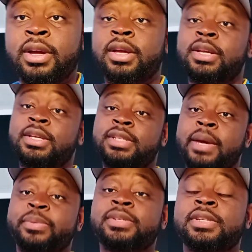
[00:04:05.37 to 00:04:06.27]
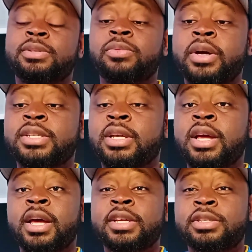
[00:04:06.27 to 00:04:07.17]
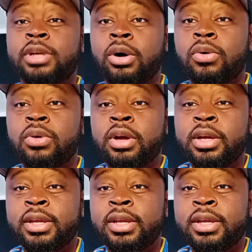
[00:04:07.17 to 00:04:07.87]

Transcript: in these type of situations is don't